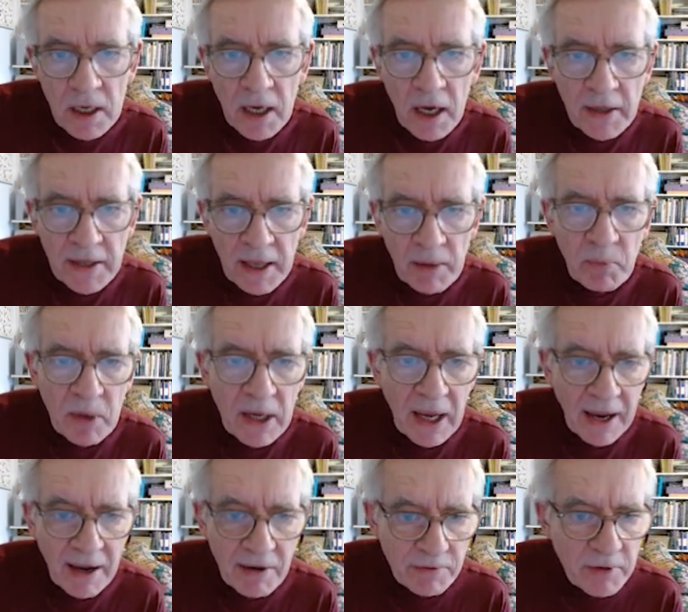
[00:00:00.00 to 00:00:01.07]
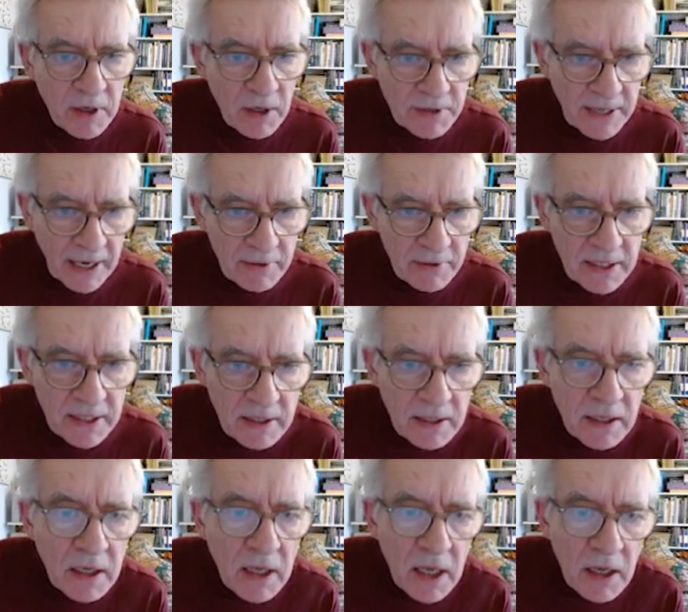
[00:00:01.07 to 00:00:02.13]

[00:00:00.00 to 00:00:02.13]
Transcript: And then we have down here